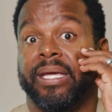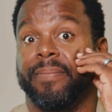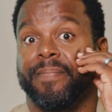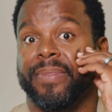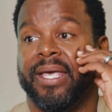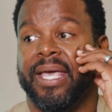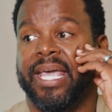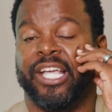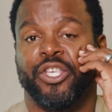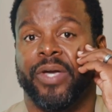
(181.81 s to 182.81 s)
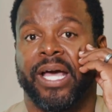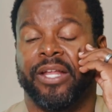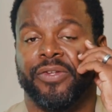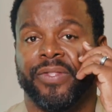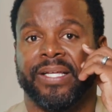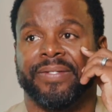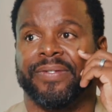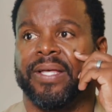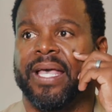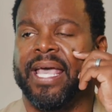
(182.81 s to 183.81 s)
me and you got to do this.
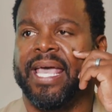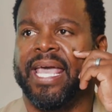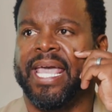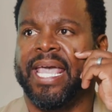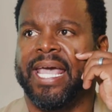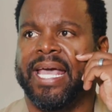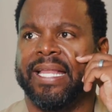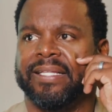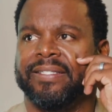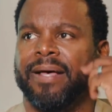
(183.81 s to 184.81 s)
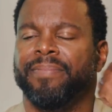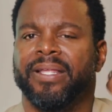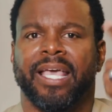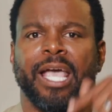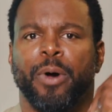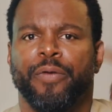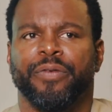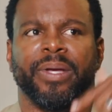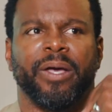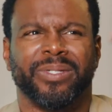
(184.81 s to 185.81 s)
And something came
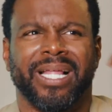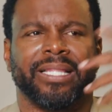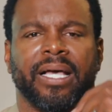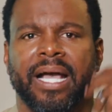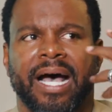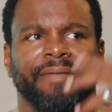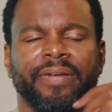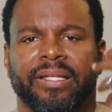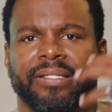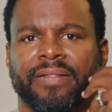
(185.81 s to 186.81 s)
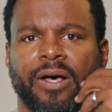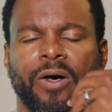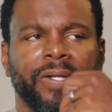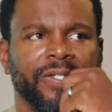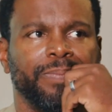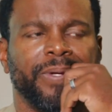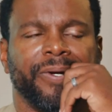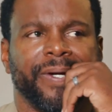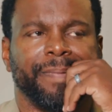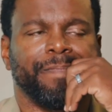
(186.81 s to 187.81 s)
over me. It was like the confidence of the Holy
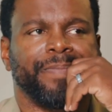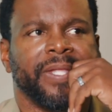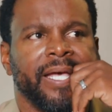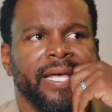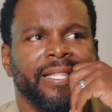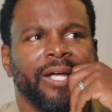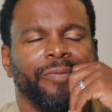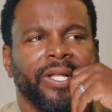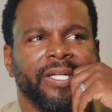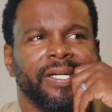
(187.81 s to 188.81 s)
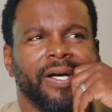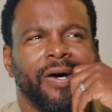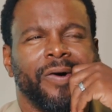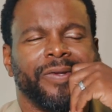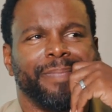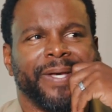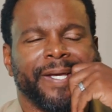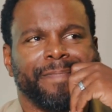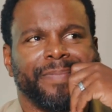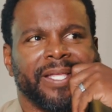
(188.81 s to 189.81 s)
Spirit that really took a hold of
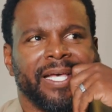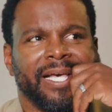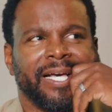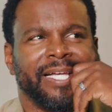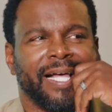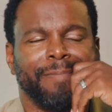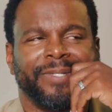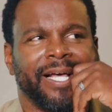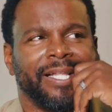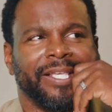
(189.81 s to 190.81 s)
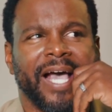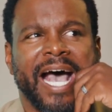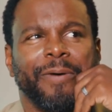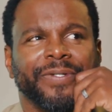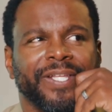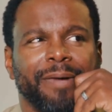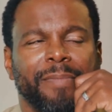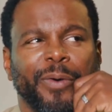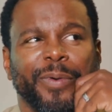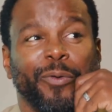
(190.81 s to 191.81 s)
me. Because I'm telling you, I was in a
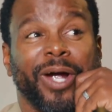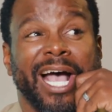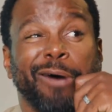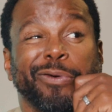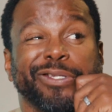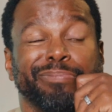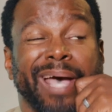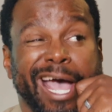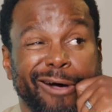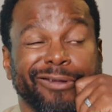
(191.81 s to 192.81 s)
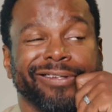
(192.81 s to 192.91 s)
moment where I was bound.